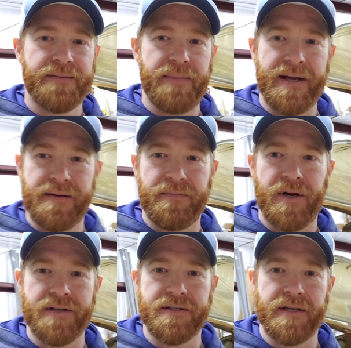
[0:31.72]
abandoned
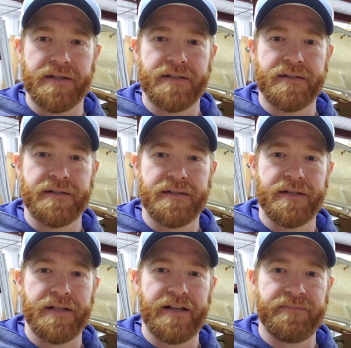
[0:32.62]
project,
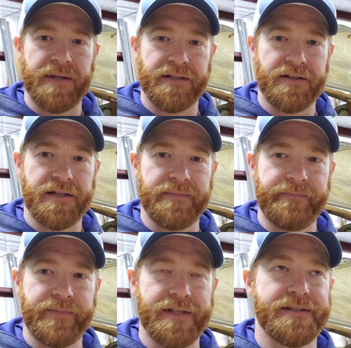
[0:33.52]
and I've picked it up.
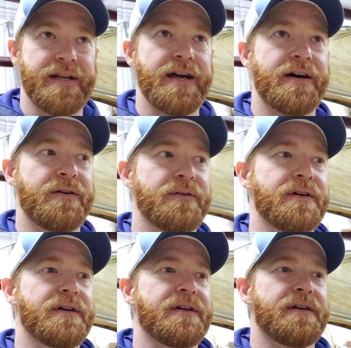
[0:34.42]
It is now
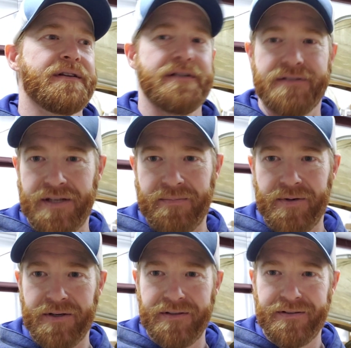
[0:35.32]

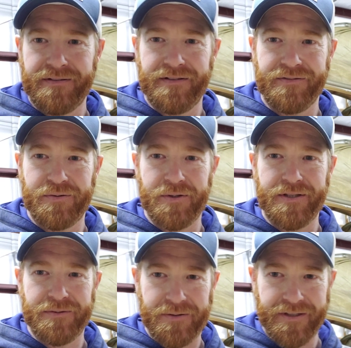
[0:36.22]
December of
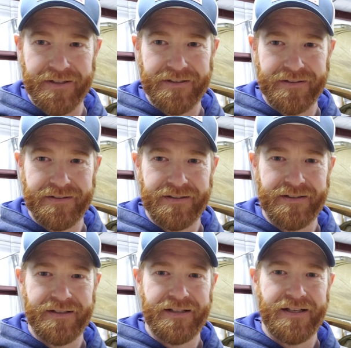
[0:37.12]
2020,
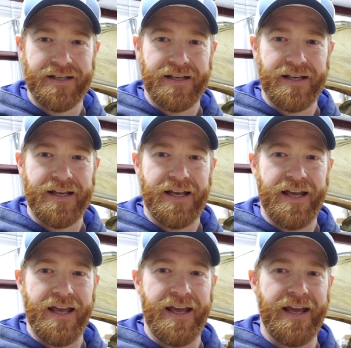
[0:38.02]

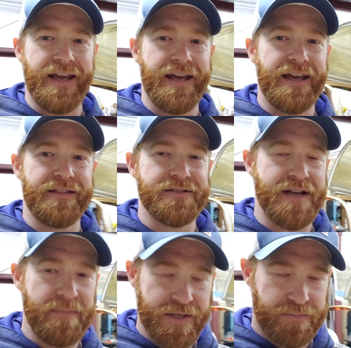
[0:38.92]
and there's
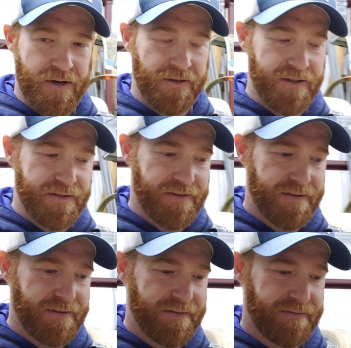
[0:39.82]
not much progress on it.